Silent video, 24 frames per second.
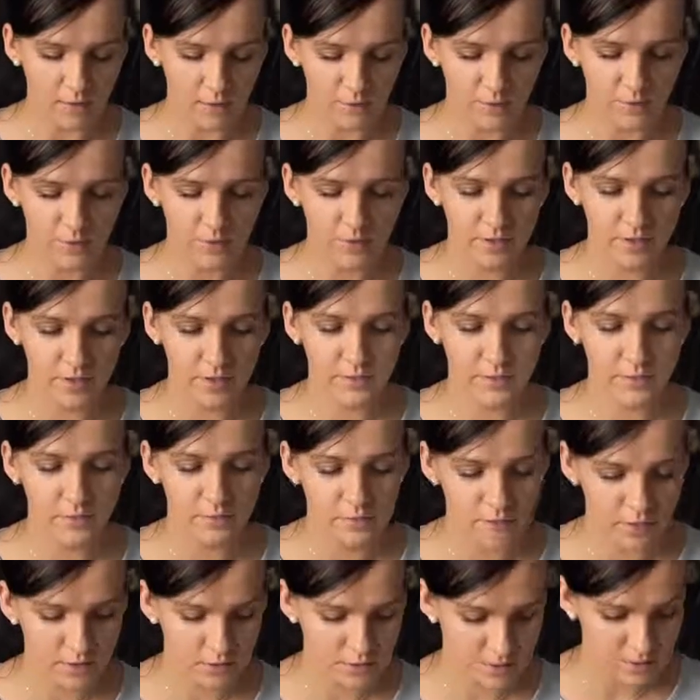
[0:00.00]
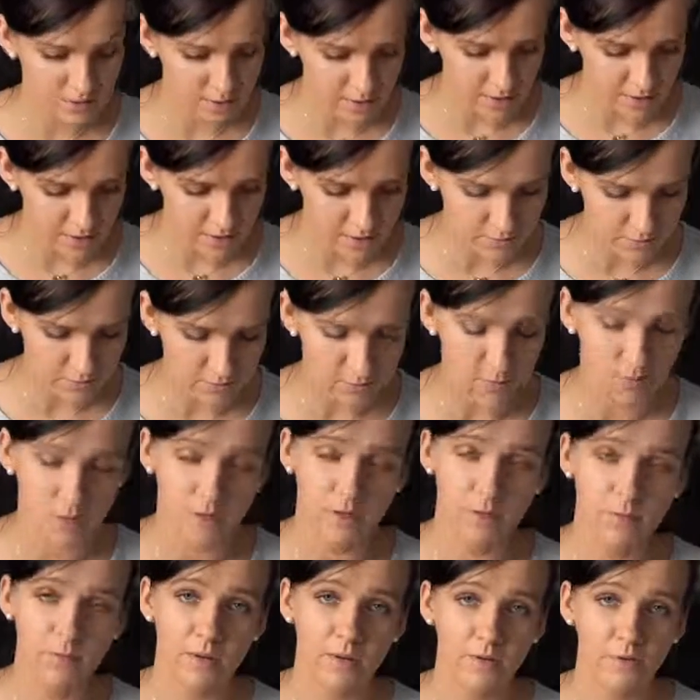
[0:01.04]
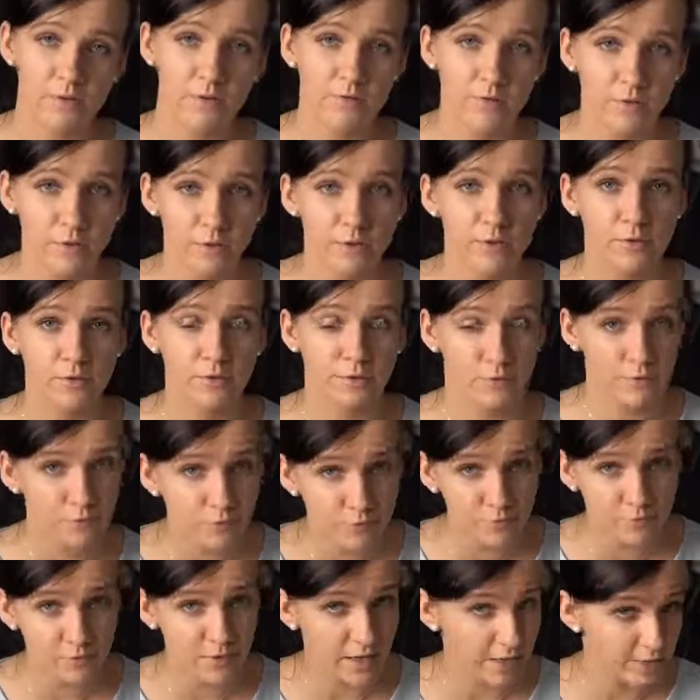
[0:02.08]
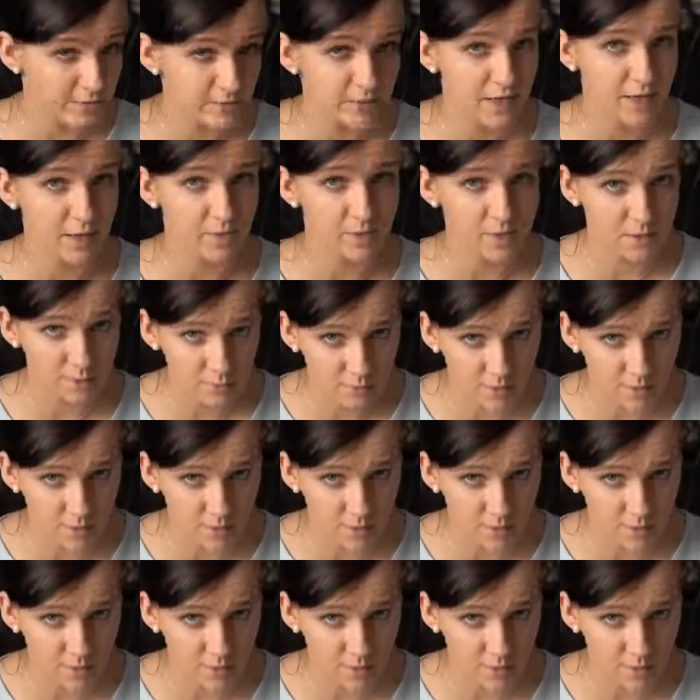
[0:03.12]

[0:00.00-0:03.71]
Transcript: you can use it just for about 3 to 5 times a